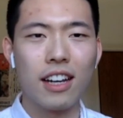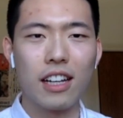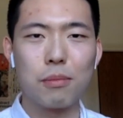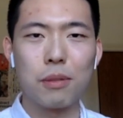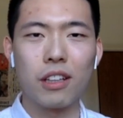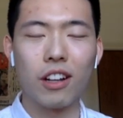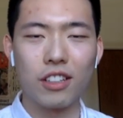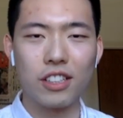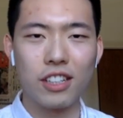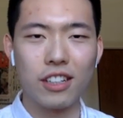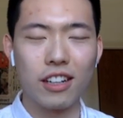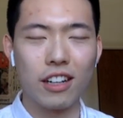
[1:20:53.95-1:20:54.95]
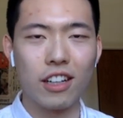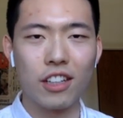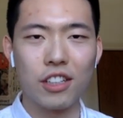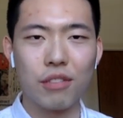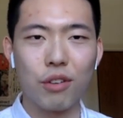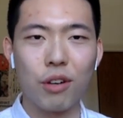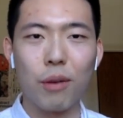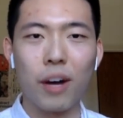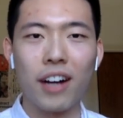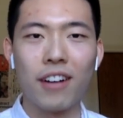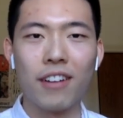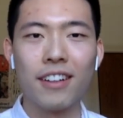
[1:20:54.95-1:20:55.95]
has been launched launched for a
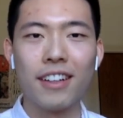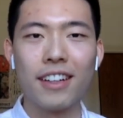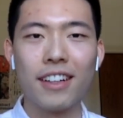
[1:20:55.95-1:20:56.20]
while.